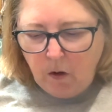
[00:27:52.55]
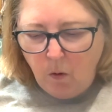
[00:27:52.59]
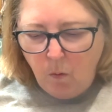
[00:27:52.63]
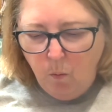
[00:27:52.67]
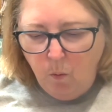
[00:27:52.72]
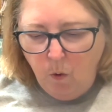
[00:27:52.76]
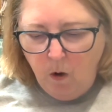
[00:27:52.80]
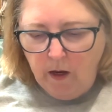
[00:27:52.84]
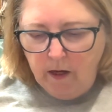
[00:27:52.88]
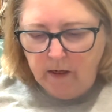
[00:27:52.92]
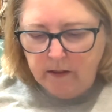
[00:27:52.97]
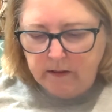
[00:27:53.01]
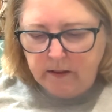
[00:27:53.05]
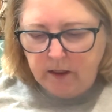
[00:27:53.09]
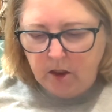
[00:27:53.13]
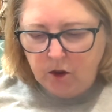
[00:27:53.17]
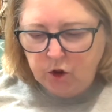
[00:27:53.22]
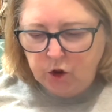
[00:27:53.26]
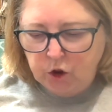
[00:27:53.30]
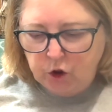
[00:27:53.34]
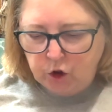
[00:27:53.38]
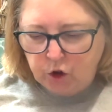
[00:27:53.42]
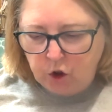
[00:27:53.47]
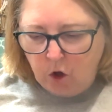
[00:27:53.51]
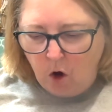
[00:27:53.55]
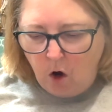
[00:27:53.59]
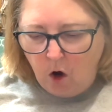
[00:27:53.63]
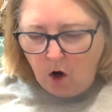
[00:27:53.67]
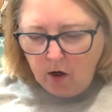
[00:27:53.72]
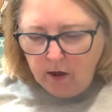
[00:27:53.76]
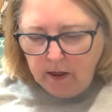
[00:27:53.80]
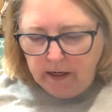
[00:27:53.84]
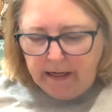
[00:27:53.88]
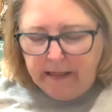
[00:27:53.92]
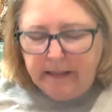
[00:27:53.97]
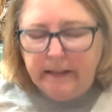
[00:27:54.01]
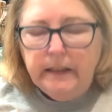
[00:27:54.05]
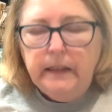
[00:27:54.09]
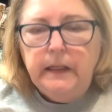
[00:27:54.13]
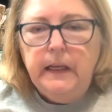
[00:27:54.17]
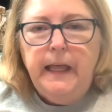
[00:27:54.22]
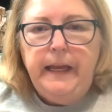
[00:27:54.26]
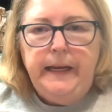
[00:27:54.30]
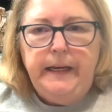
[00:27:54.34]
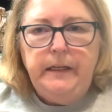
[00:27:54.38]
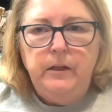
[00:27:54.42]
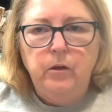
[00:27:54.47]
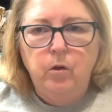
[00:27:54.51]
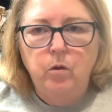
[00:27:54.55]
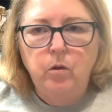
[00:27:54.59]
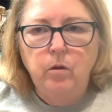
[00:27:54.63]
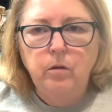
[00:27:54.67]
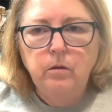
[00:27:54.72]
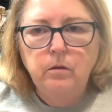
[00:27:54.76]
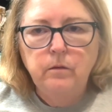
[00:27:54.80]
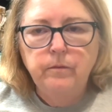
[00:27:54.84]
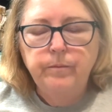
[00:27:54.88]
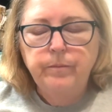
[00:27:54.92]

was Star and Ladle,